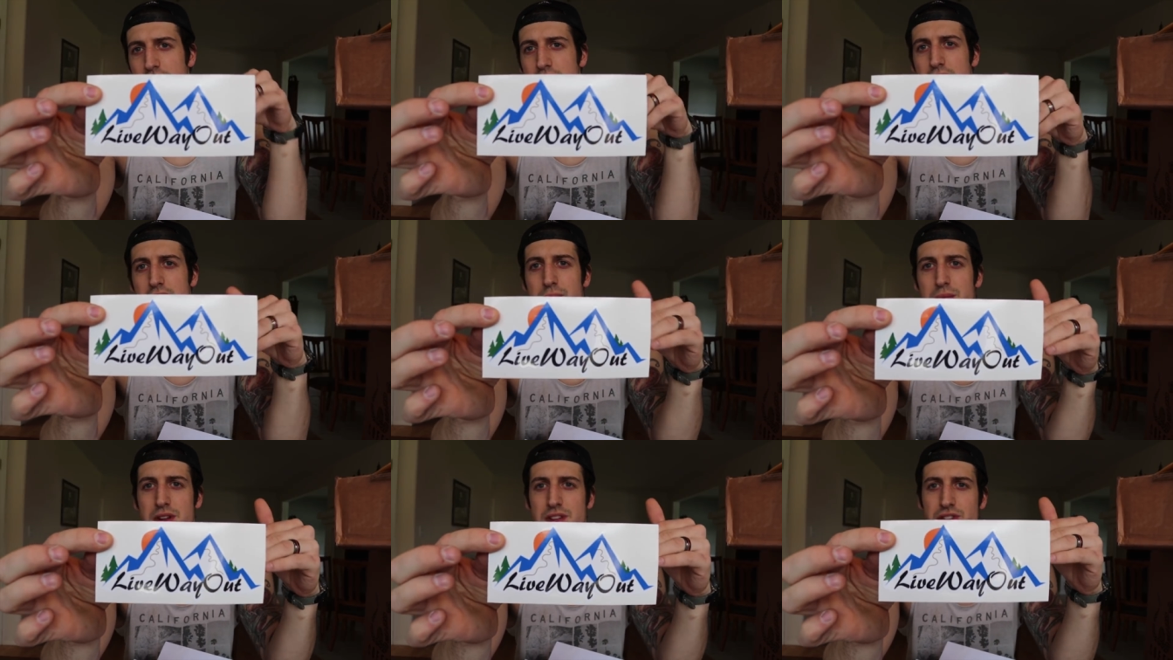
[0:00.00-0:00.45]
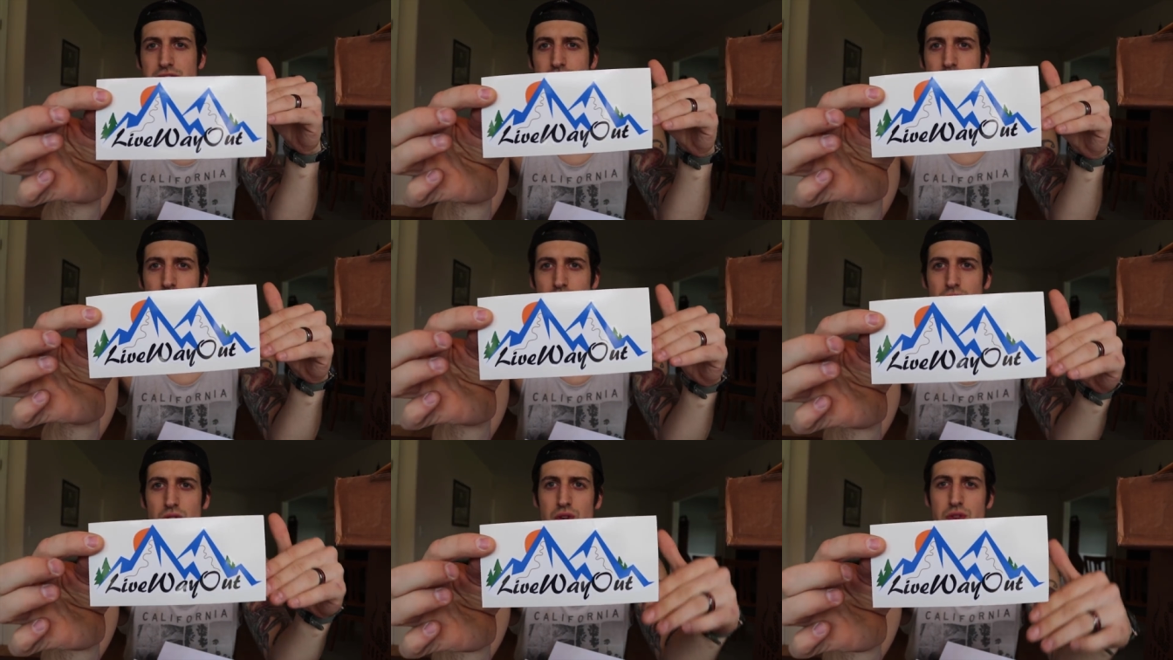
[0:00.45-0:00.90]
And I'm gonna
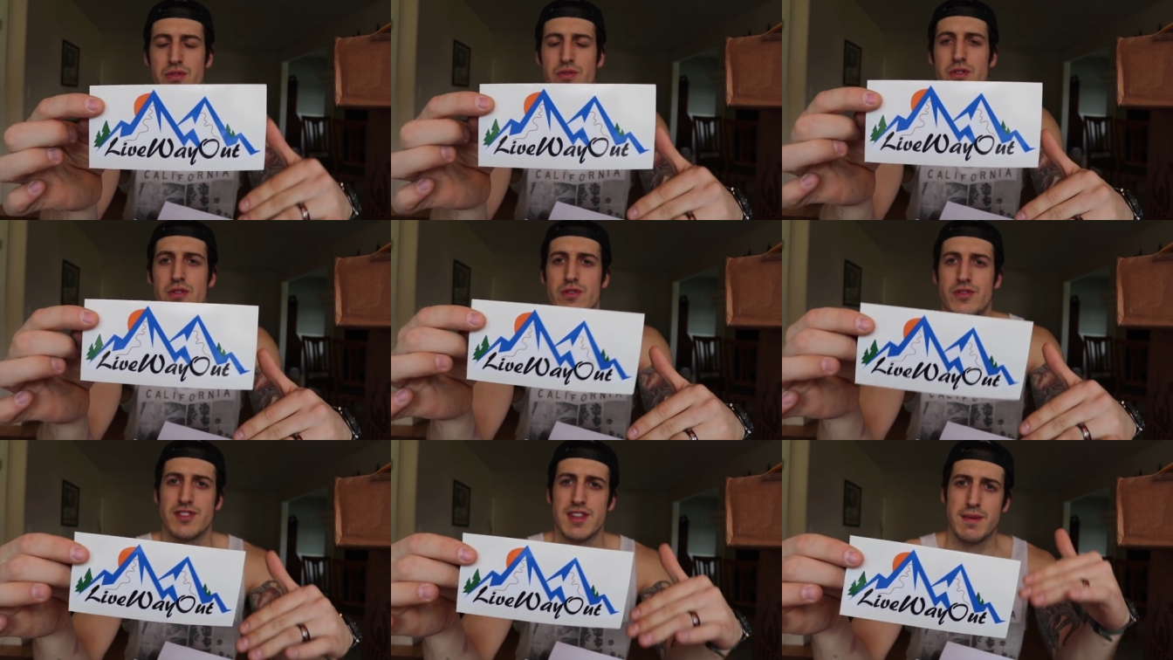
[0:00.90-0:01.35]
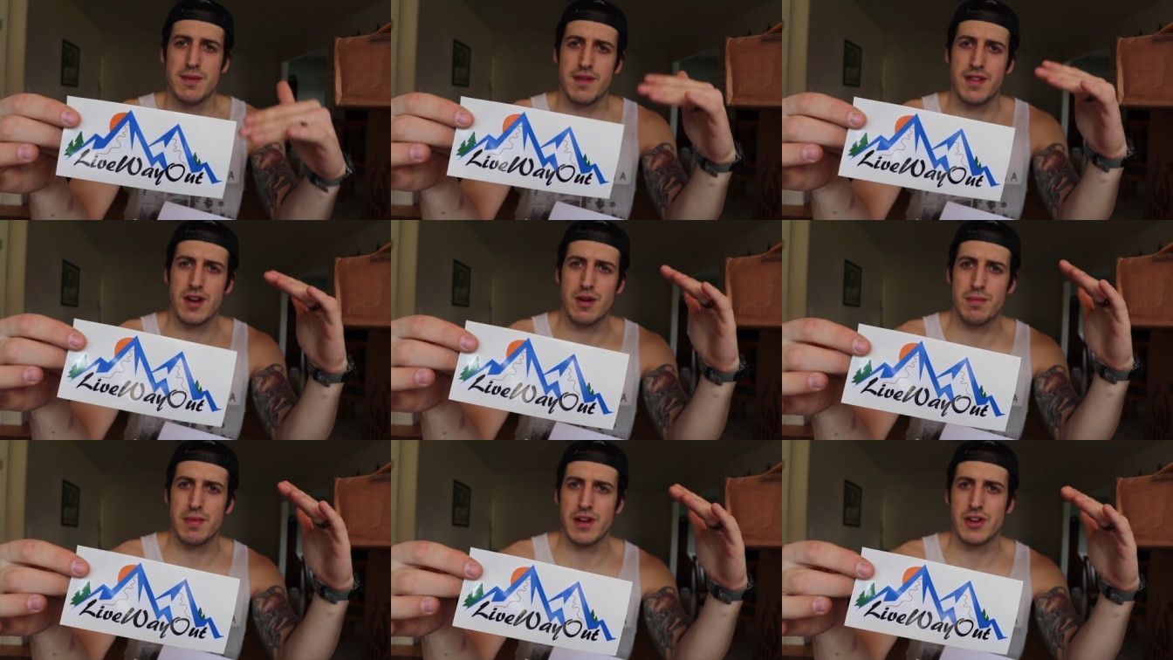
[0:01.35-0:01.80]
scroll through some of
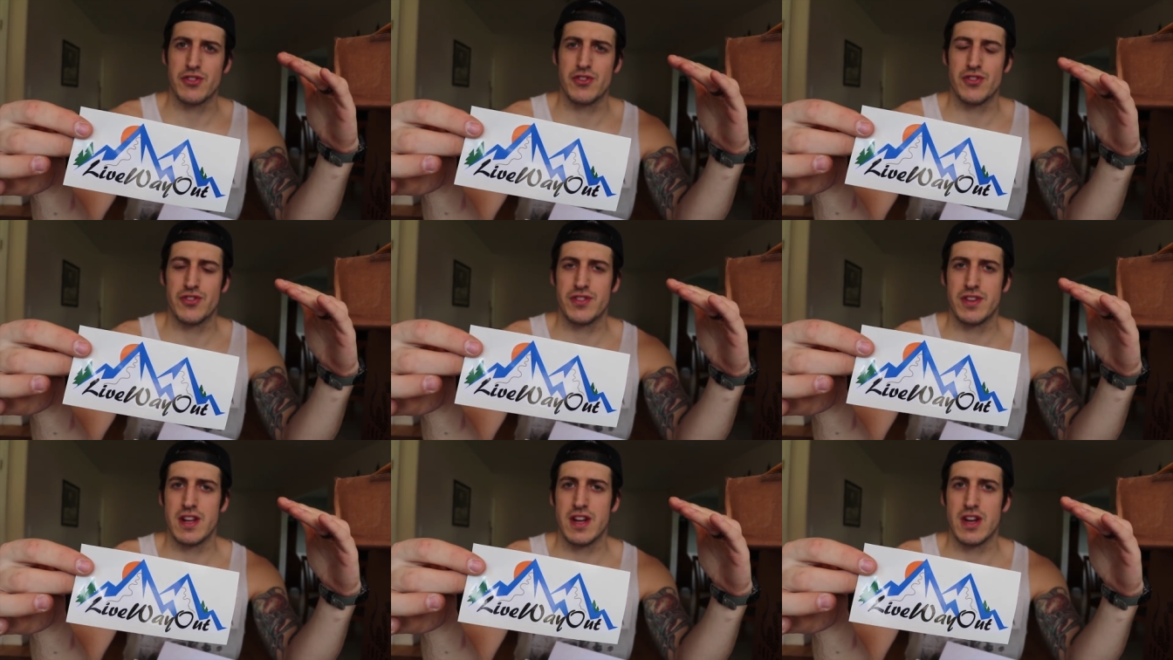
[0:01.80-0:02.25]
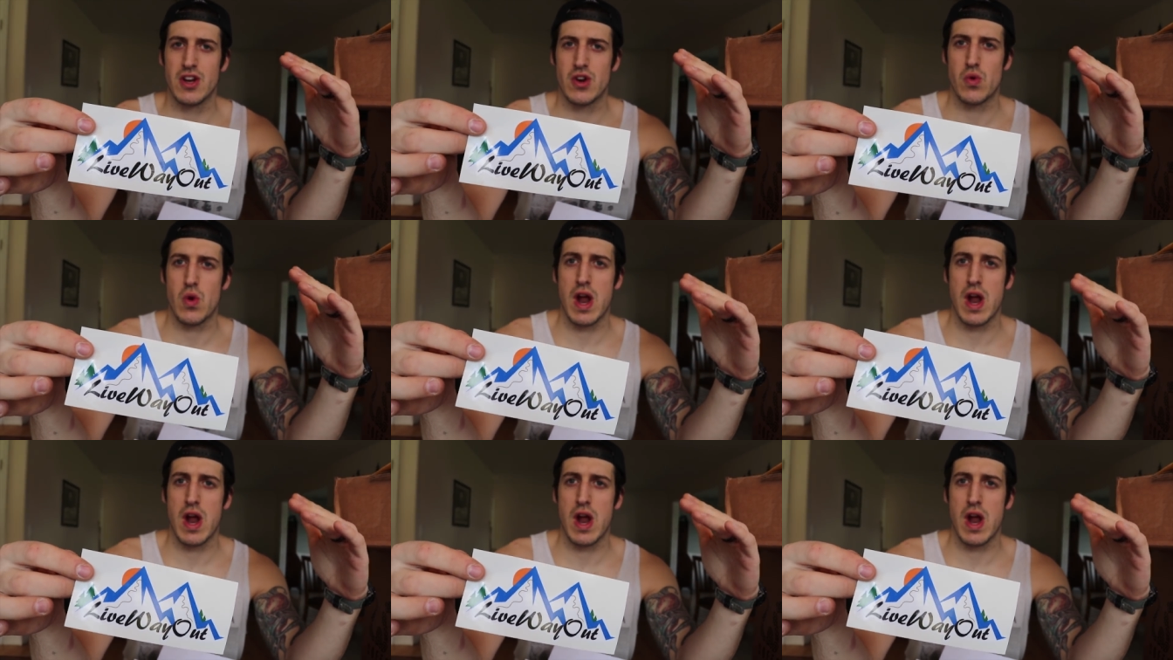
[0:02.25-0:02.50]
their pictures here